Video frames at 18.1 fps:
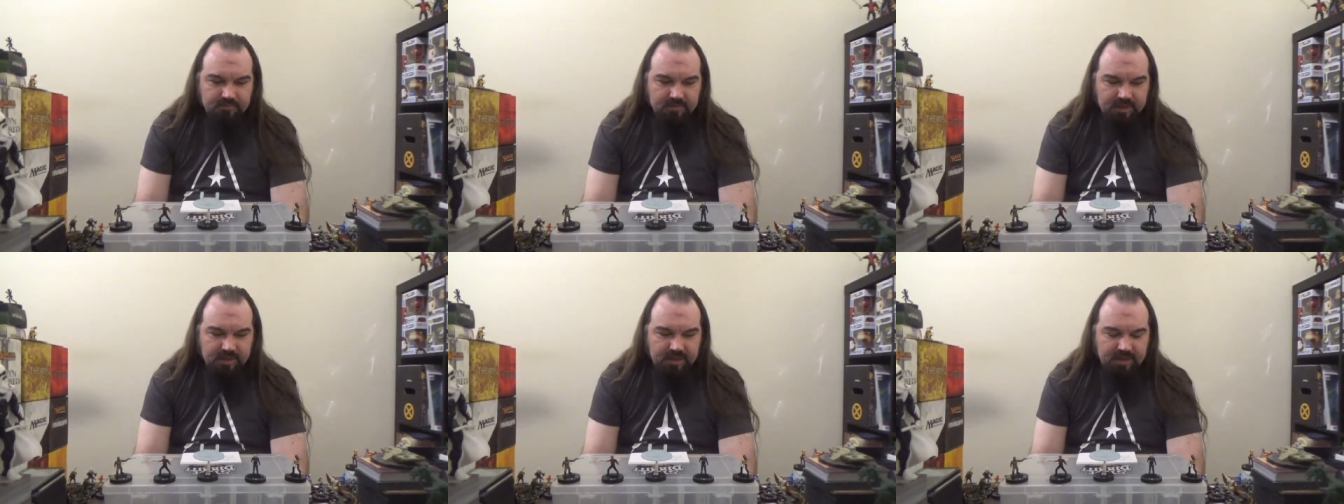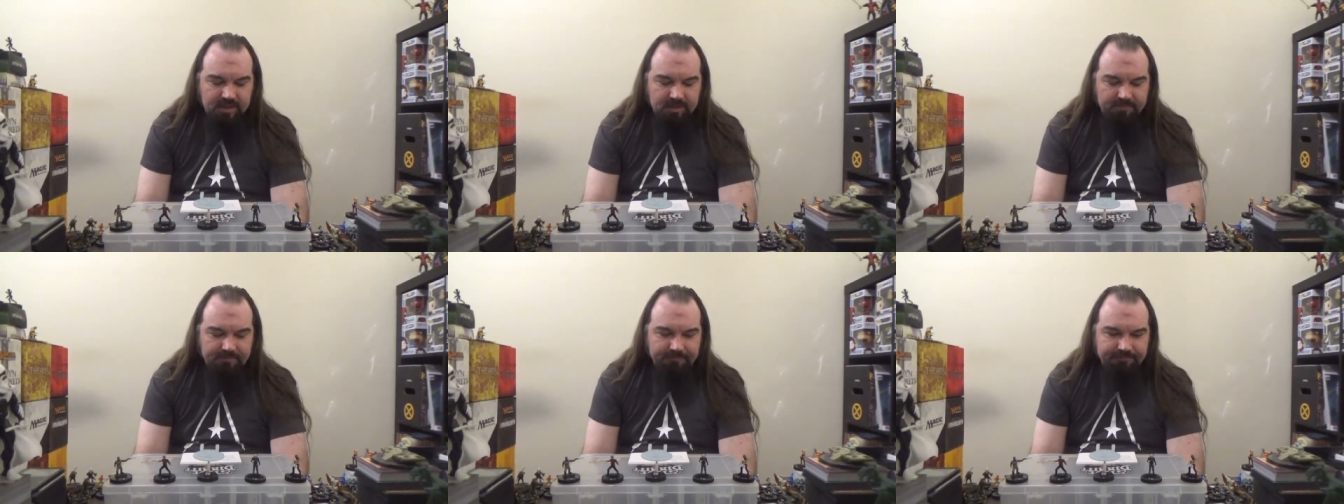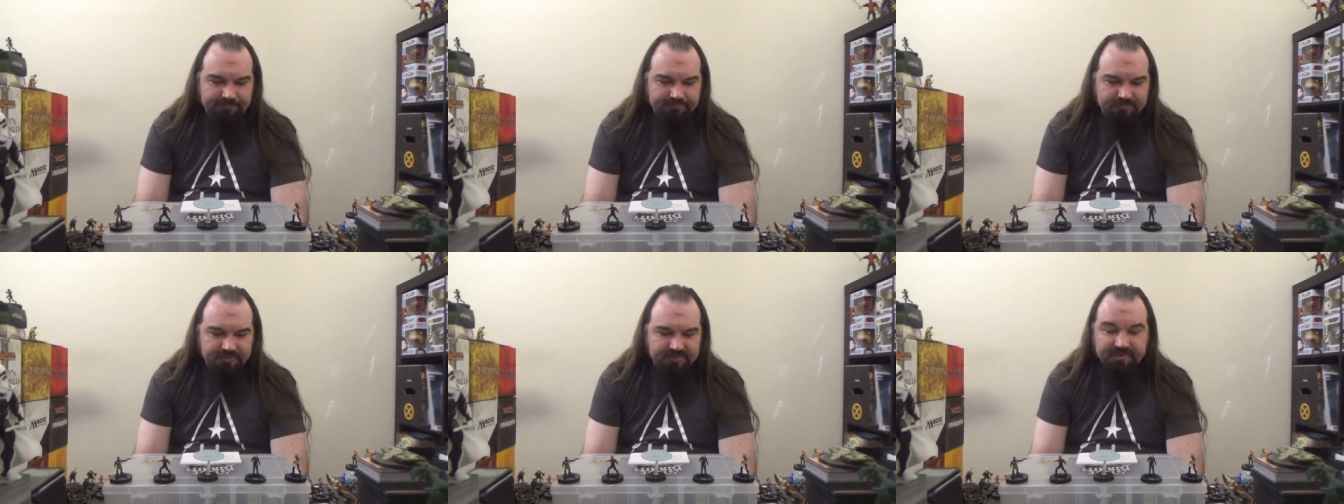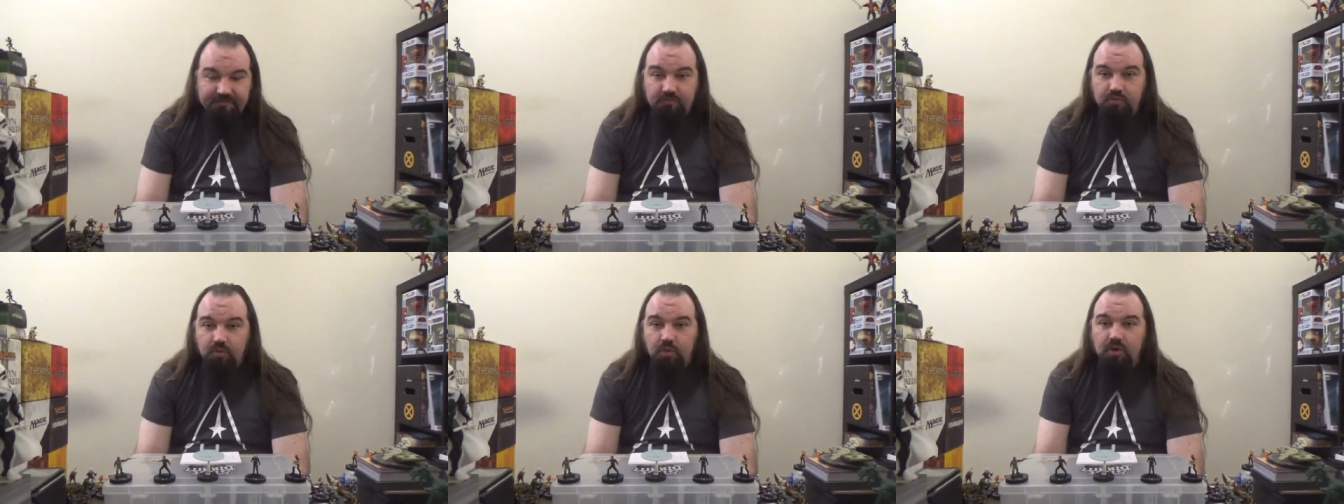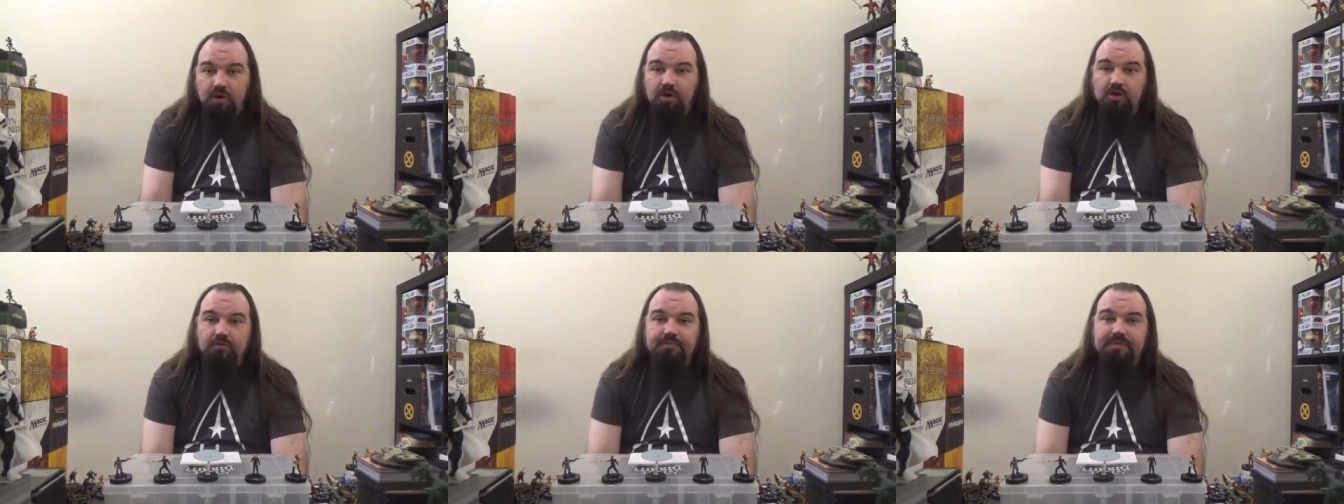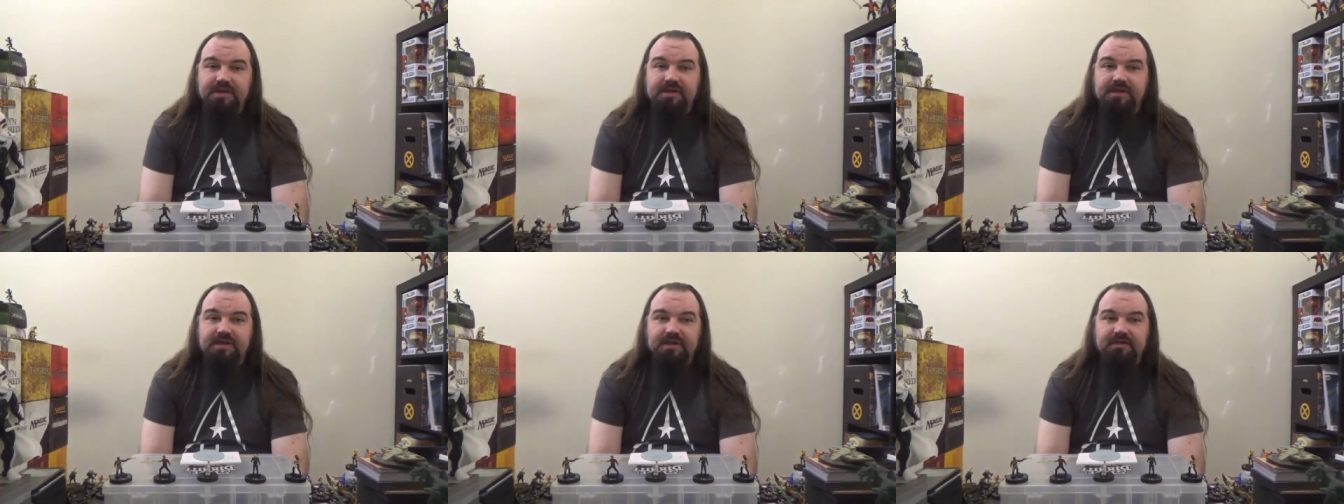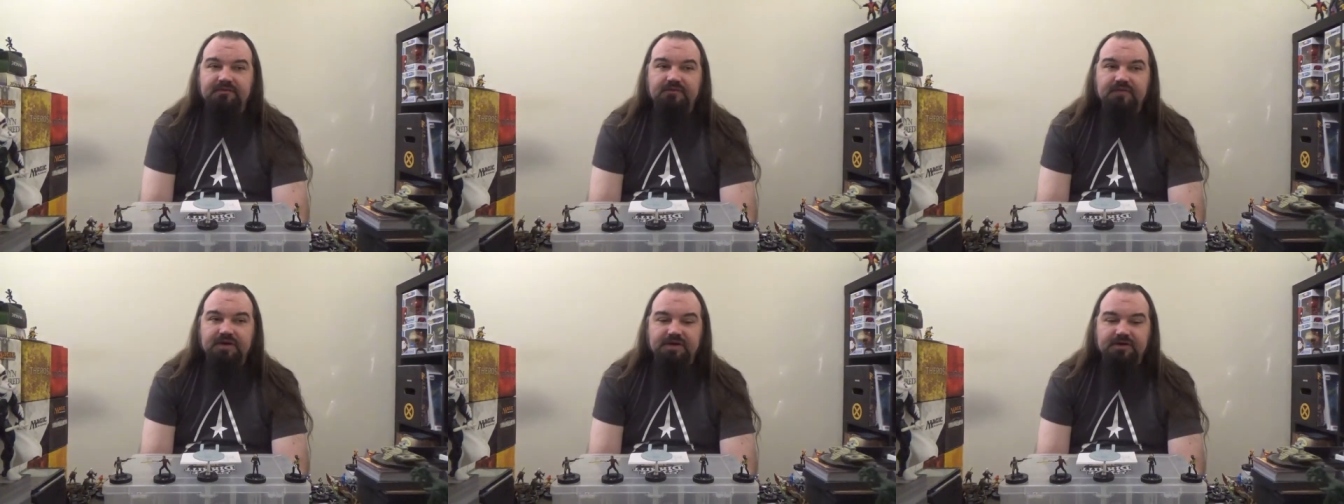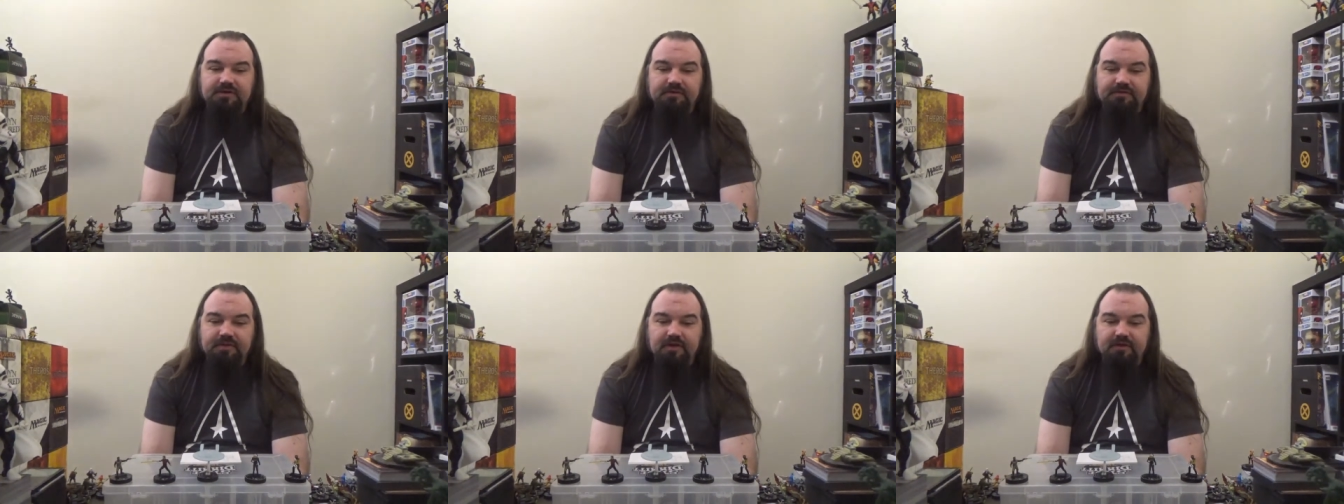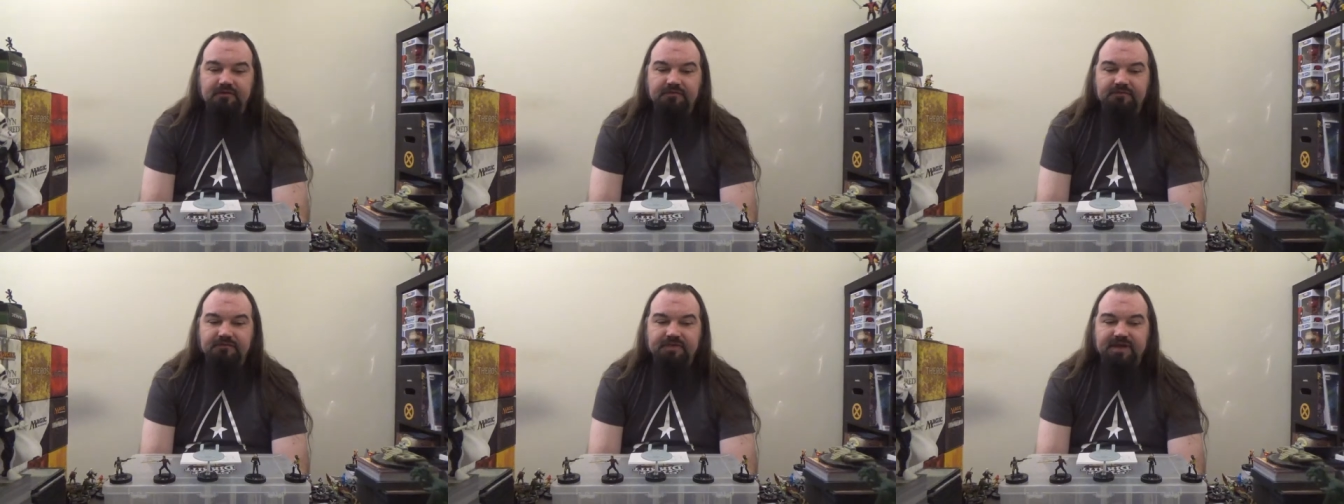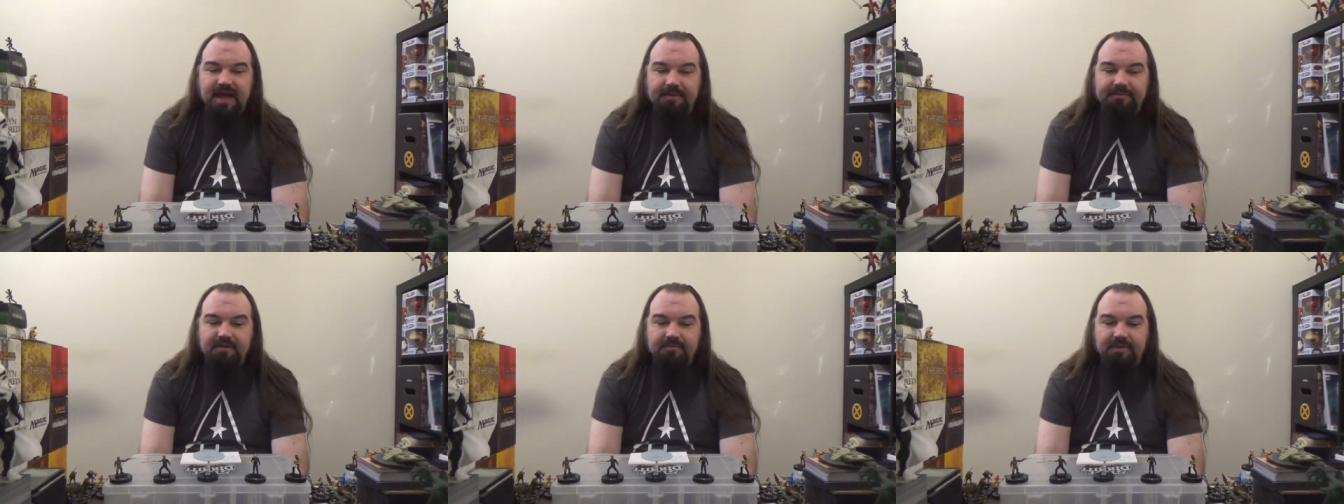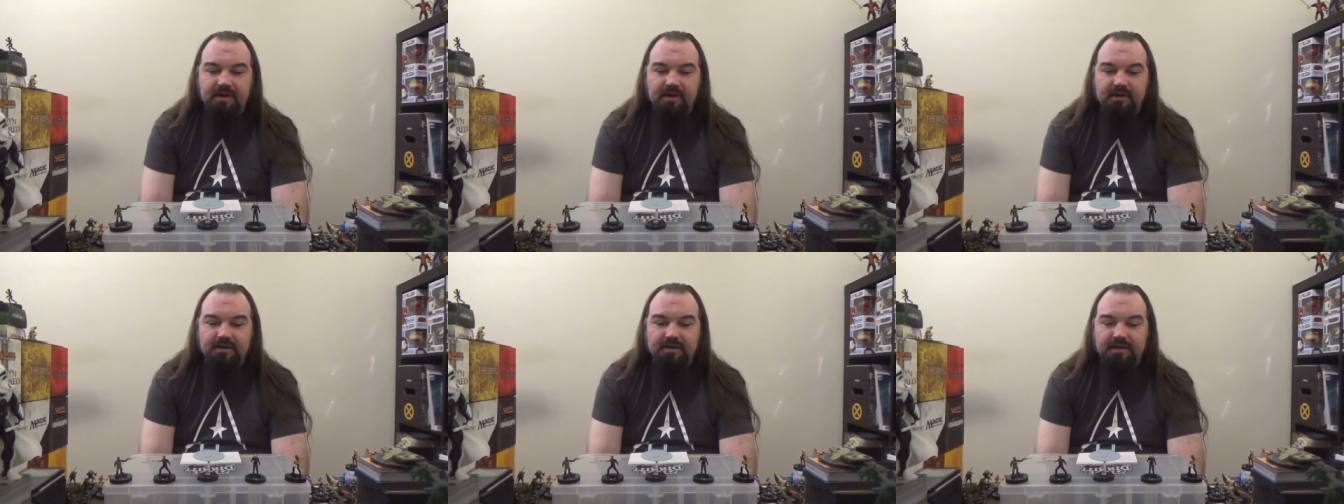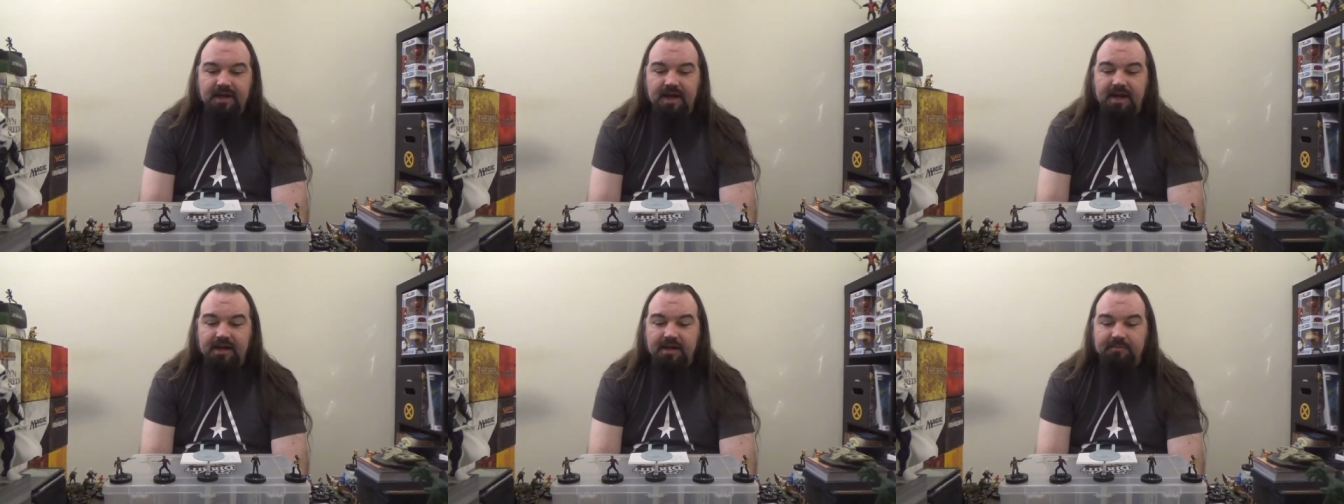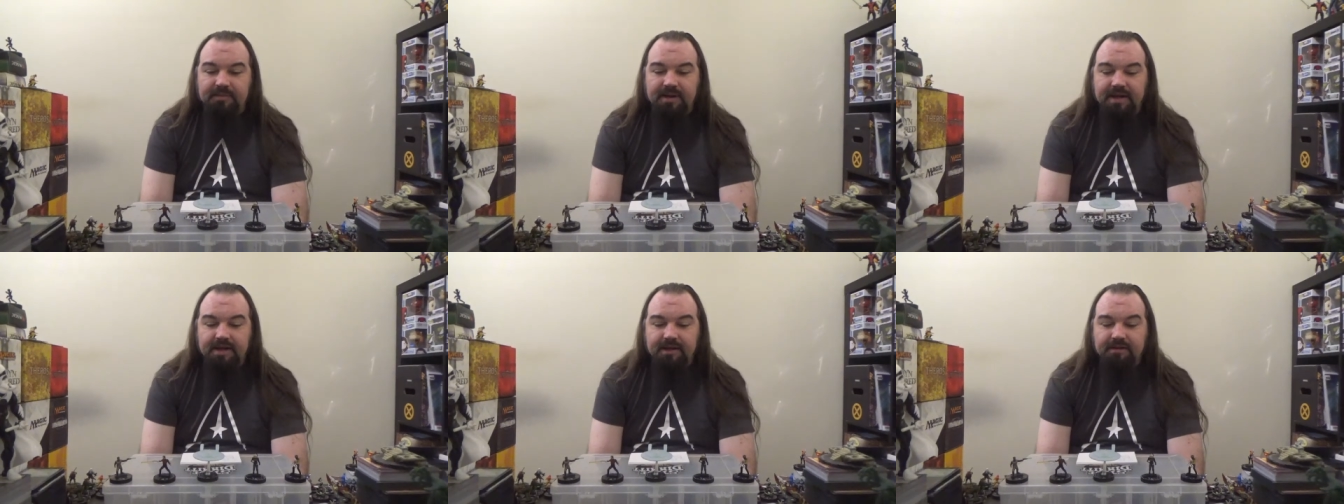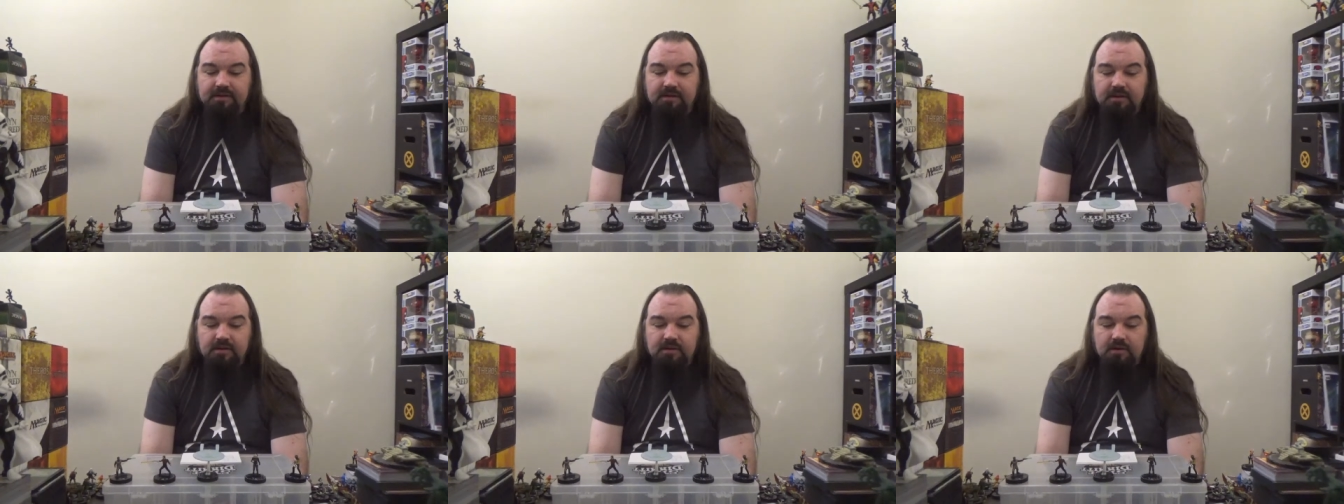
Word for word: Um, Civil War O P kit figures of Captain America and Iron Man,